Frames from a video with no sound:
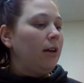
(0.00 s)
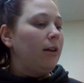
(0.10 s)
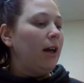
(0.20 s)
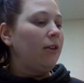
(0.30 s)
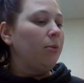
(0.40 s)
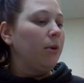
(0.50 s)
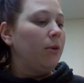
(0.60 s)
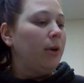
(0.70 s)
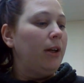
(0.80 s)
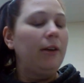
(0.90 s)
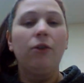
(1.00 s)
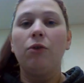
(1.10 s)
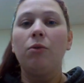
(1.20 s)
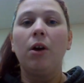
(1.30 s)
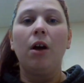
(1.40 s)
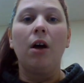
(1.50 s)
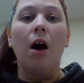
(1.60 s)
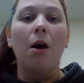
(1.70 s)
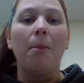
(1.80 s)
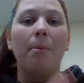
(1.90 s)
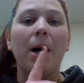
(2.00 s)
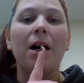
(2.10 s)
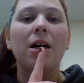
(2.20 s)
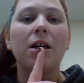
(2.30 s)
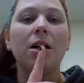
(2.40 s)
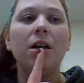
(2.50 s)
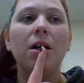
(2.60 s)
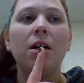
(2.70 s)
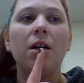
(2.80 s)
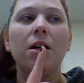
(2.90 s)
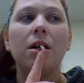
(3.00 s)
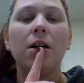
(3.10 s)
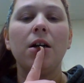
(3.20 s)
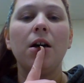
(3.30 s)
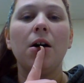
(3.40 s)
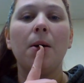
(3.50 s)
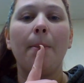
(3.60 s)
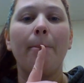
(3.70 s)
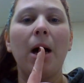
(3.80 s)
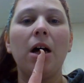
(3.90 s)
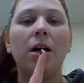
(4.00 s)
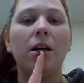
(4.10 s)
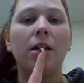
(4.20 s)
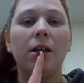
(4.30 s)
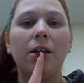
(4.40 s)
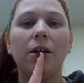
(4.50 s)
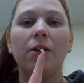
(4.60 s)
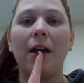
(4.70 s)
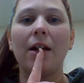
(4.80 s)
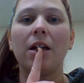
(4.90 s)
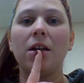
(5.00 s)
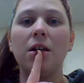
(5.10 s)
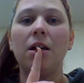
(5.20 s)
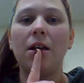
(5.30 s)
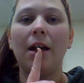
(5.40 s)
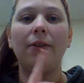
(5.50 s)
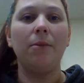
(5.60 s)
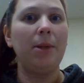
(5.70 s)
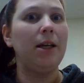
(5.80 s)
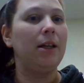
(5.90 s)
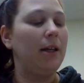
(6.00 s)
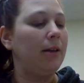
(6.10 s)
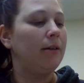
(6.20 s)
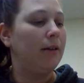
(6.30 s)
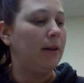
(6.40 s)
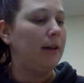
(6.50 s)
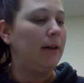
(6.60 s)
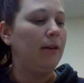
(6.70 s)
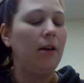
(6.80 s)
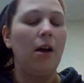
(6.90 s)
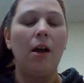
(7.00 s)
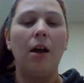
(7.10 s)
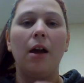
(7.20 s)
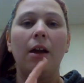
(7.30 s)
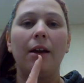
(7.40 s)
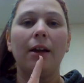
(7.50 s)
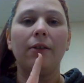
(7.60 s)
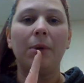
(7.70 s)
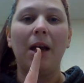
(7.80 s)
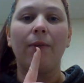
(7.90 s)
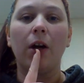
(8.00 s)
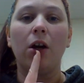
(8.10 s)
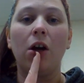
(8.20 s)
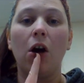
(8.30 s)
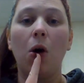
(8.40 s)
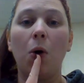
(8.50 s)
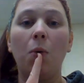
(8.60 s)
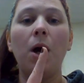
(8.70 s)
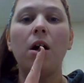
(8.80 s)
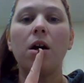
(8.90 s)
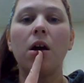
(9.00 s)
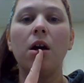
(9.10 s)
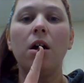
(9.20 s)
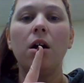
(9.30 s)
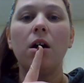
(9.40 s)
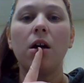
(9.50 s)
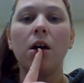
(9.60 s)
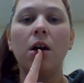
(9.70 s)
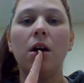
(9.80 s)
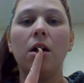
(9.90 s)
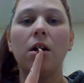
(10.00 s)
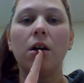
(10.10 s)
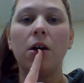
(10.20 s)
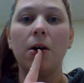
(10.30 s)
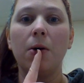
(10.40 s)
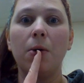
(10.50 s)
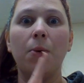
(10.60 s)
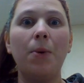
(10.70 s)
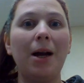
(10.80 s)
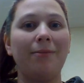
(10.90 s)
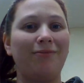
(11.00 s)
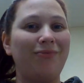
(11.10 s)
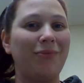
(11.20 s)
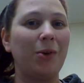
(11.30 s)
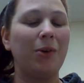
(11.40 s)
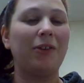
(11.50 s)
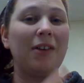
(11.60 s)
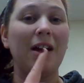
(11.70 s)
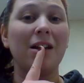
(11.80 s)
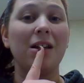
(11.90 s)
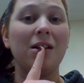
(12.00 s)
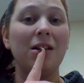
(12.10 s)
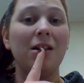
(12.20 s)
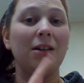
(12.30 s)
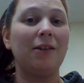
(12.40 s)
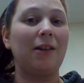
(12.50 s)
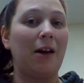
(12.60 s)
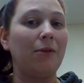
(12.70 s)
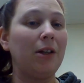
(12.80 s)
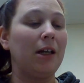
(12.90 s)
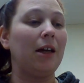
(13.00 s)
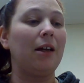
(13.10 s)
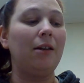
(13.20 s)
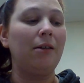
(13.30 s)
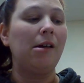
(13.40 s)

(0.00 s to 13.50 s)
Next we're going to do gum. G, gum. Hear that g at the beginning? Yeah. Next we have go. G, g, go. It's that g sound again.